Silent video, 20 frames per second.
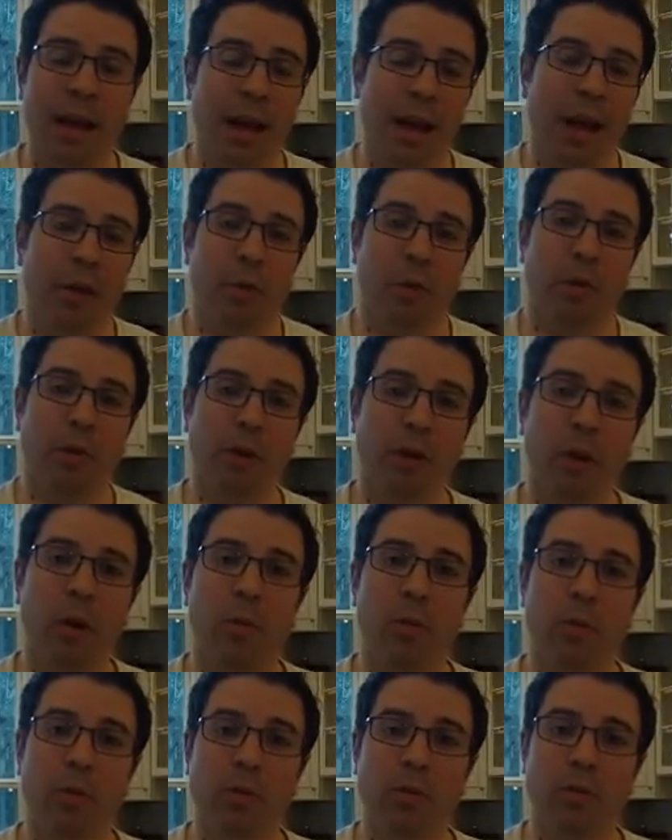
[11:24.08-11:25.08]
and we really
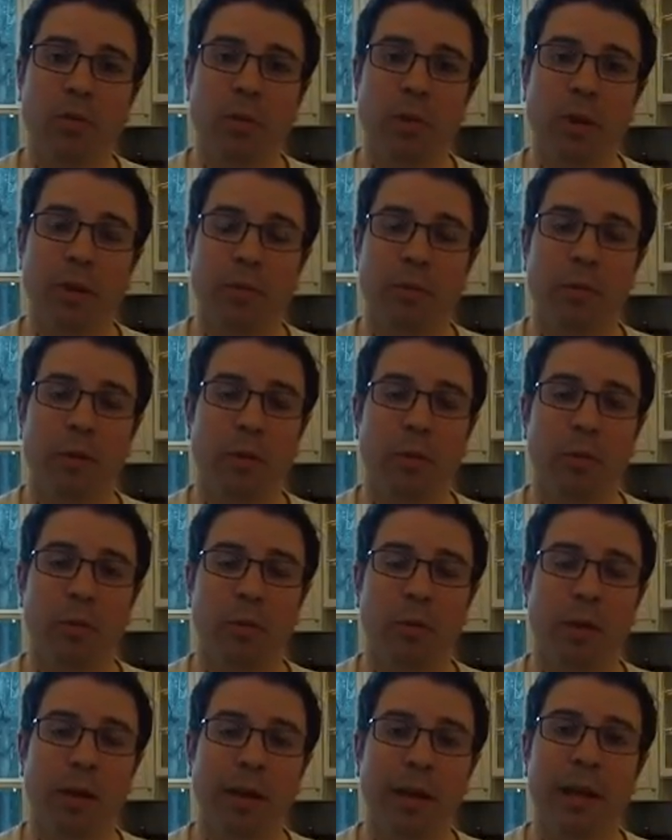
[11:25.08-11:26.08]
hope we enjoy it. We
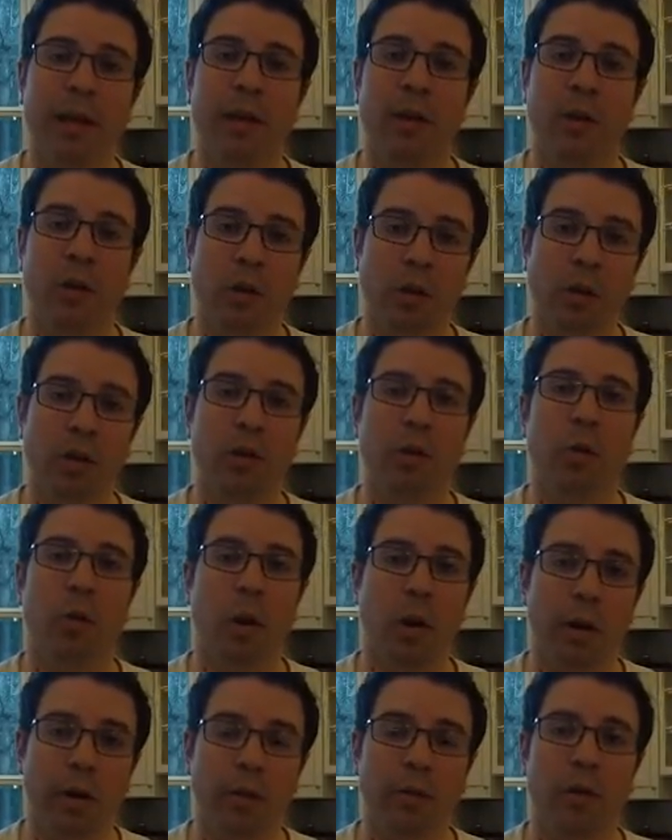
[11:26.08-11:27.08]
wanted to get a good
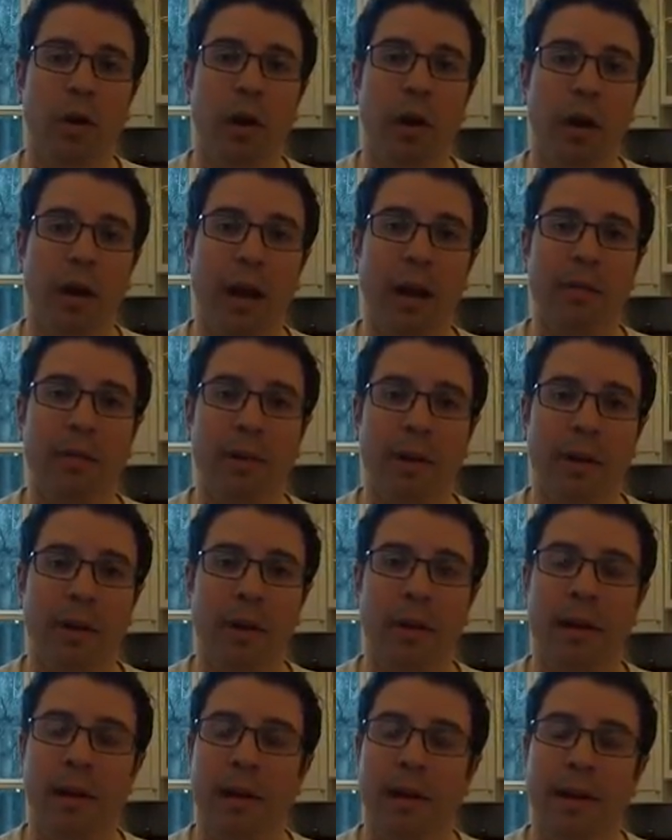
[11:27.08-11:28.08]
quality rod out
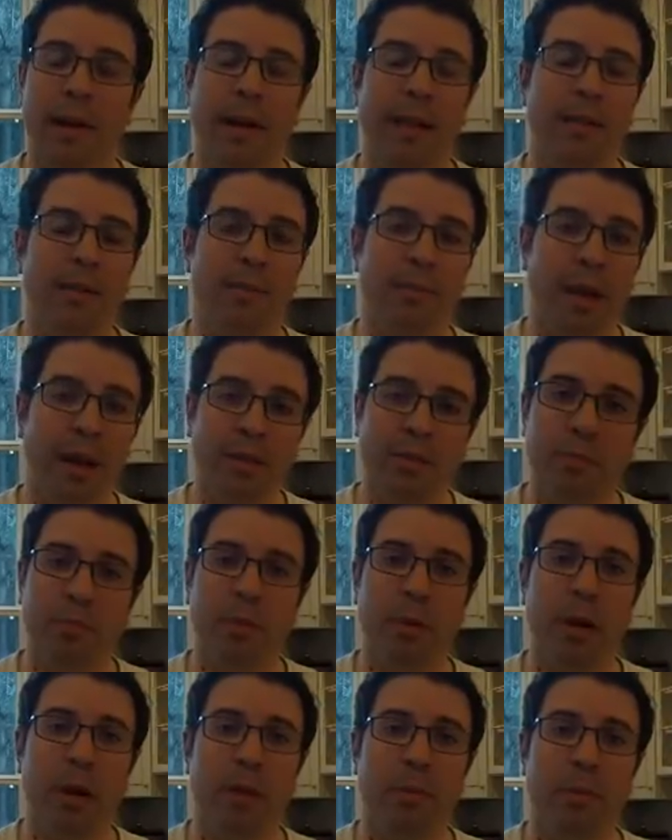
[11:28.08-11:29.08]
there at the best
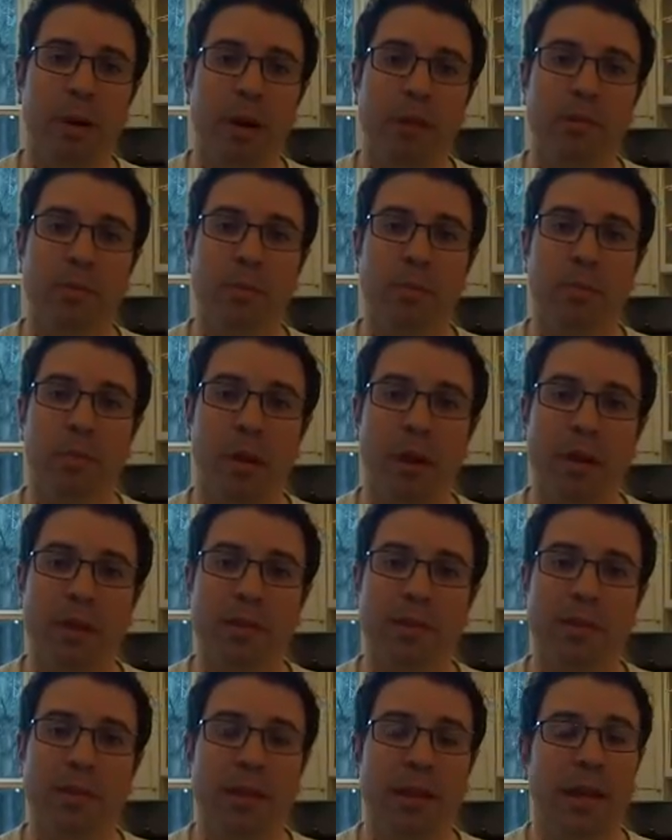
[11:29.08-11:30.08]
possible
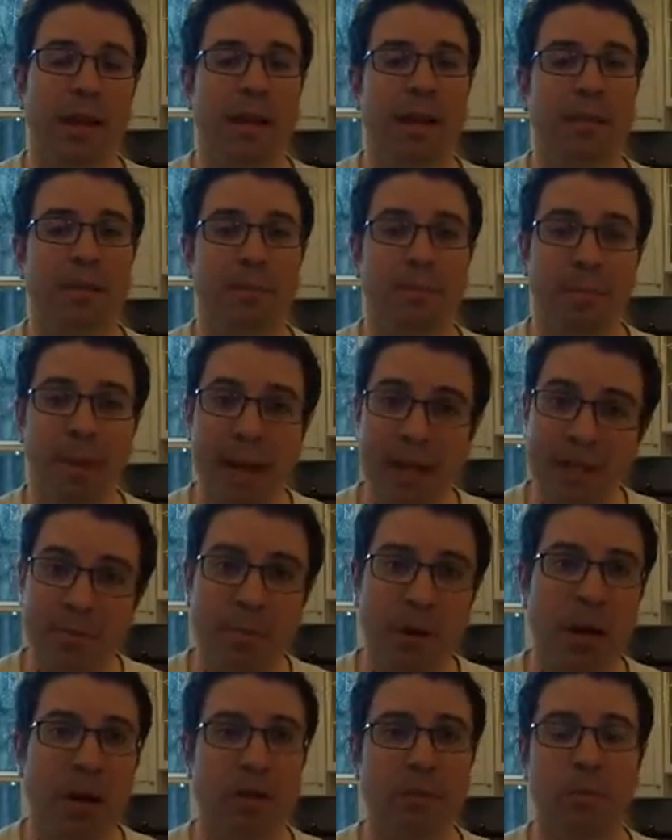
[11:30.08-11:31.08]
price, the best
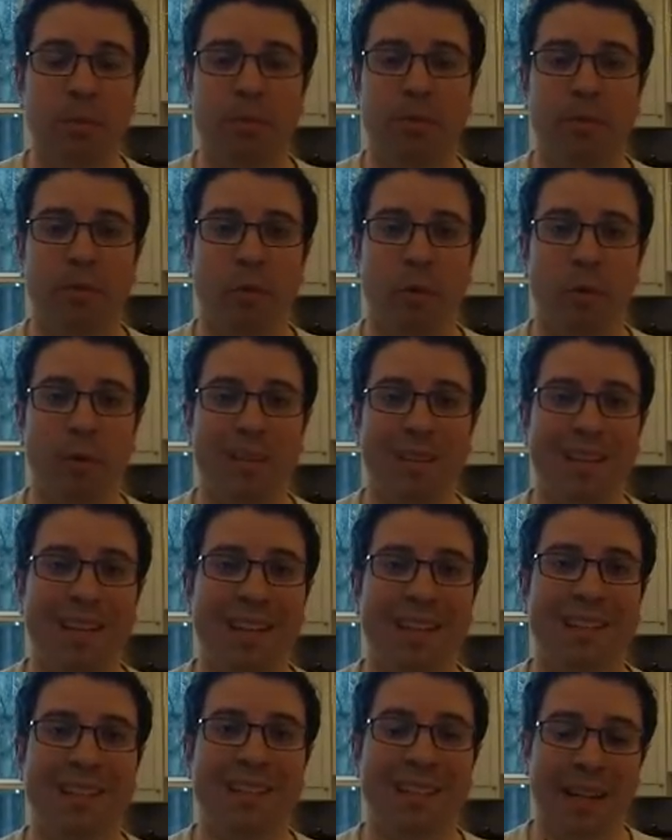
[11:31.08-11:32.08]
possible performance that
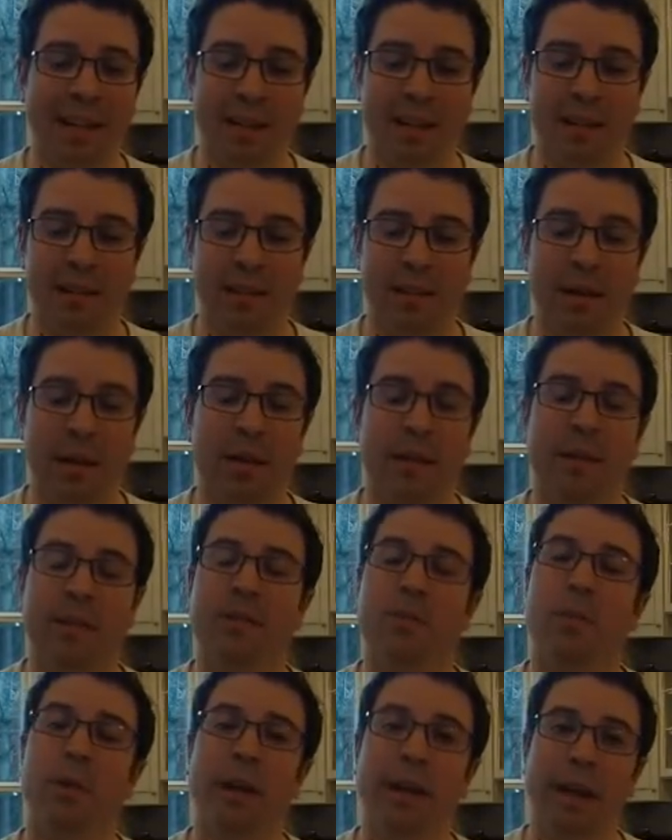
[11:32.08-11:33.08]
is second to none.
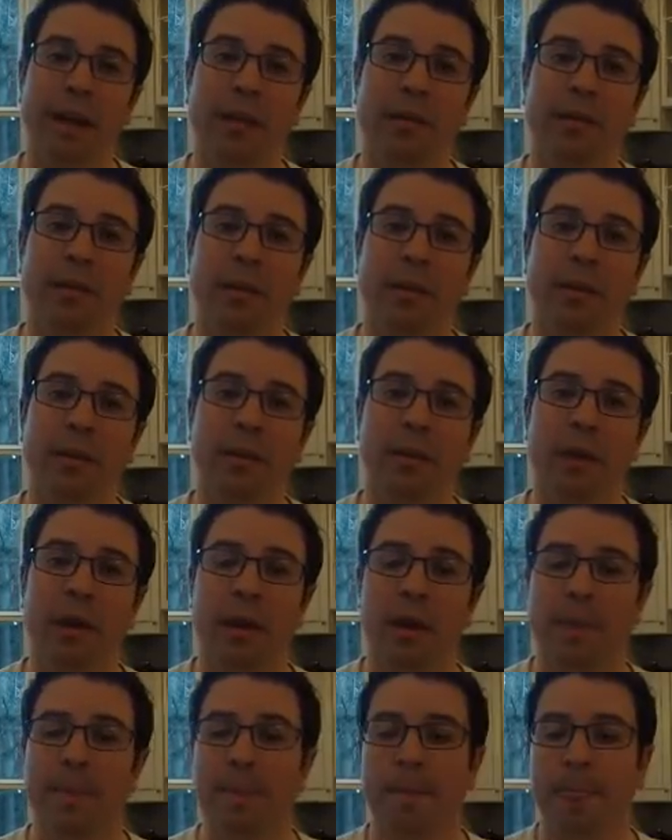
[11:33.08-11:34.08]
That's what I guarantee you.
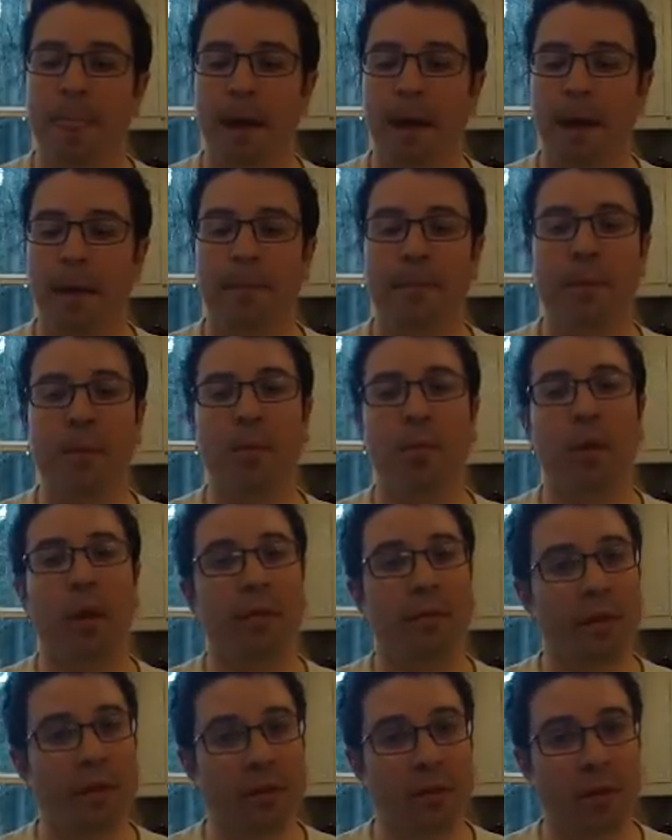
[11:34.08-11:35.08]
You'll
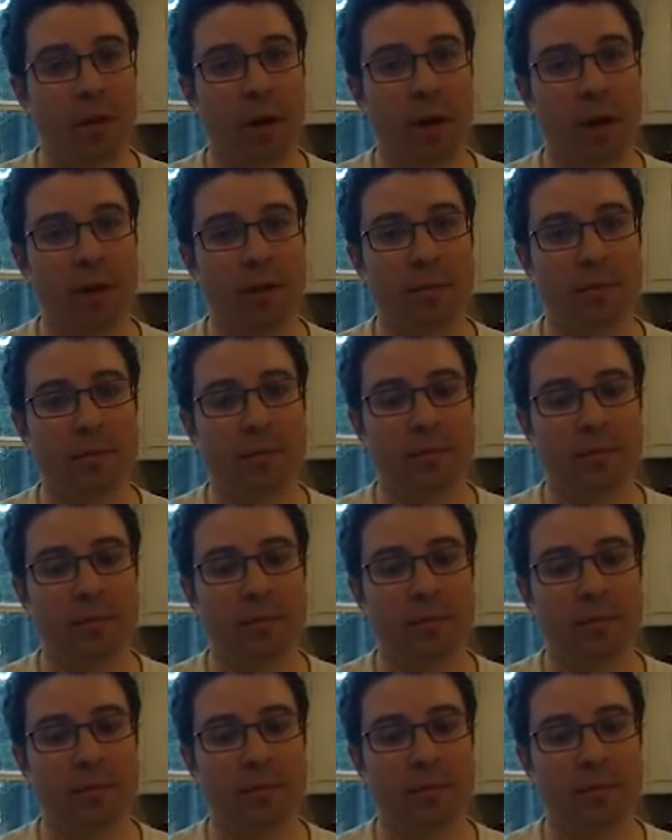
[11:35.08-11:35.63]
love this rod.